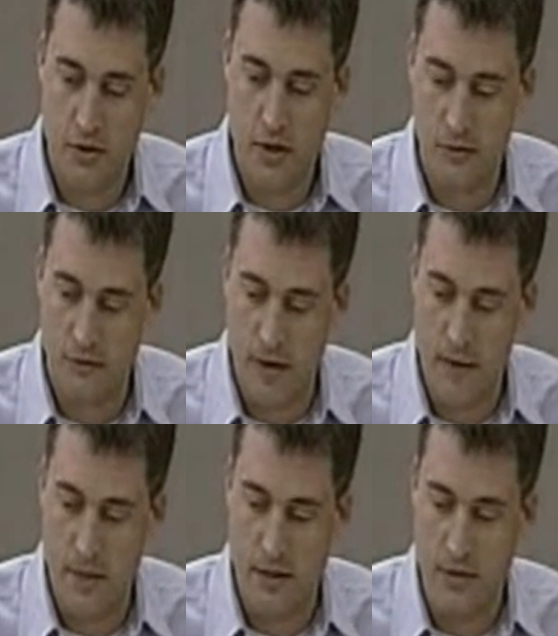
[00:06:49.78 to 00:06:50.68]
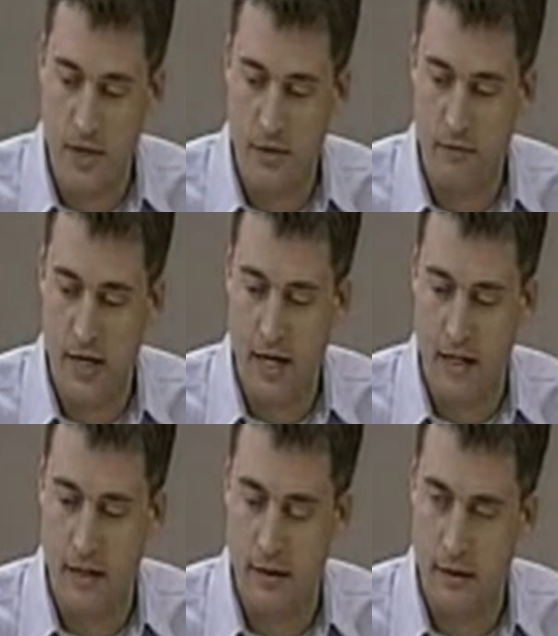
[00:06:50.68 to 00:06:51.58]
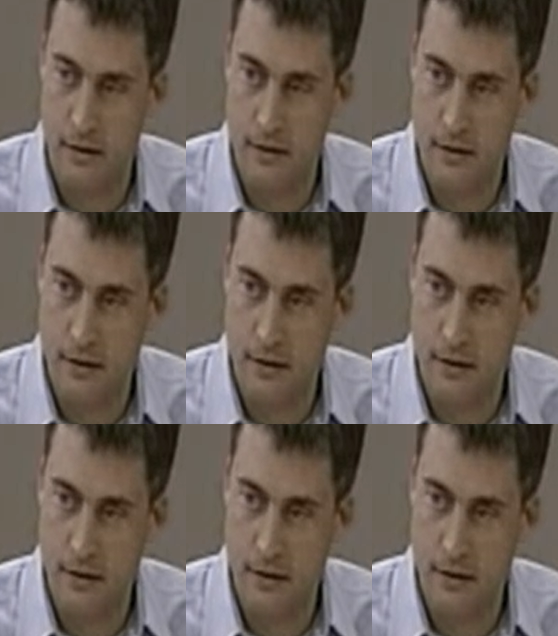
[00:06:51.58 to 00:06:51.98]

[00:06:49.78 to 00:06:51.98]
and squeezes another 5 minutes out of the night.